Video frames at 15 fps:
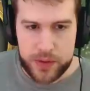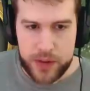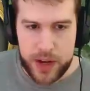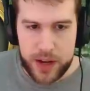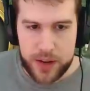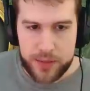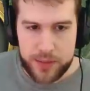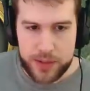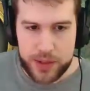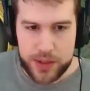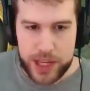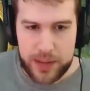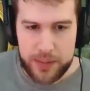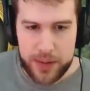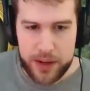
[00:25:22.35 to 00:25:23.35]
Right, just
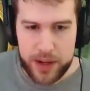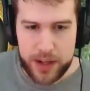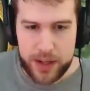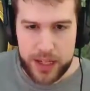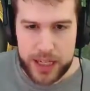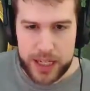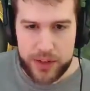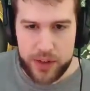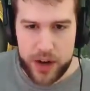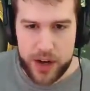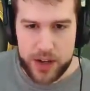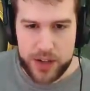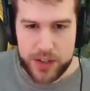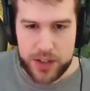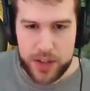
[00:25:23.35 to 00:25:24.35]
getting my Glade
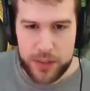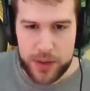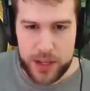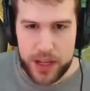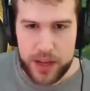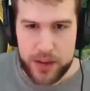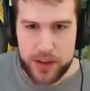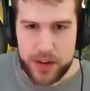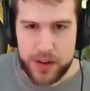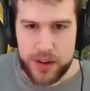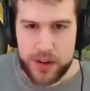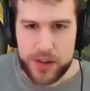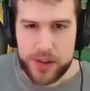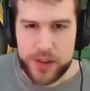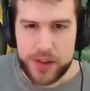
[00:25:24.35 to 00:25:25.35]
Riders to come in here and
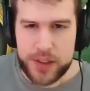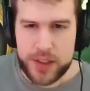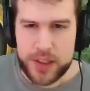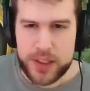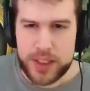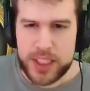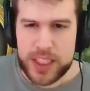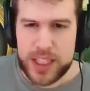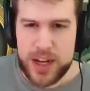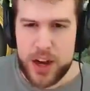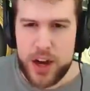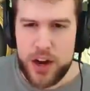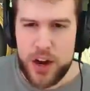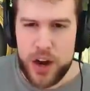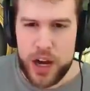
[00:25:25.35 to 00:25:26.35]

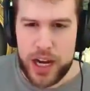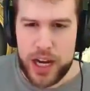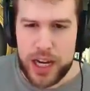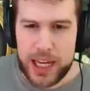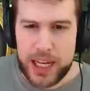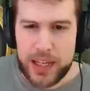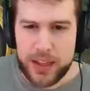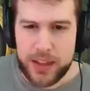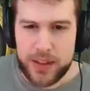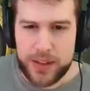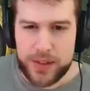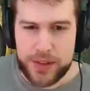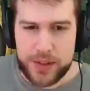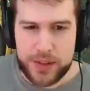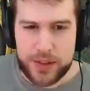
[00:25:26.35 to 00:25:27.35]
annihilate
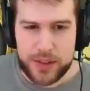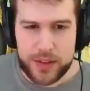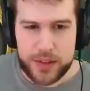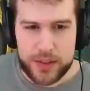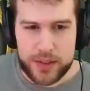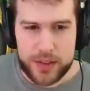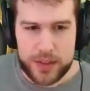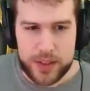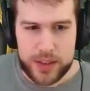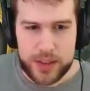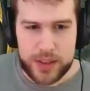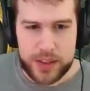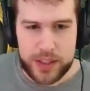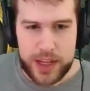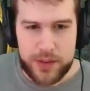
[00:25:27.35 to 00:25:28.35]

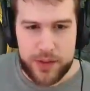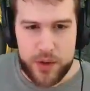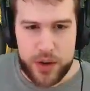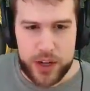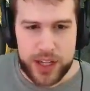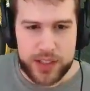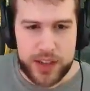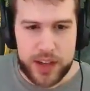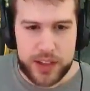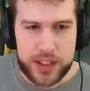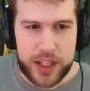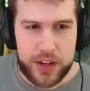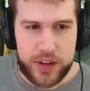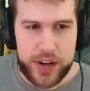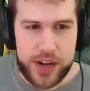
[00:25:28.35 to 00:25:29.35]
their rocket
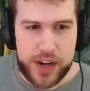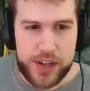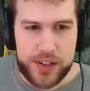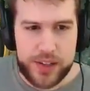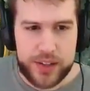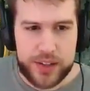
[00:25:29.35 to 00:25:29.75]
artillery.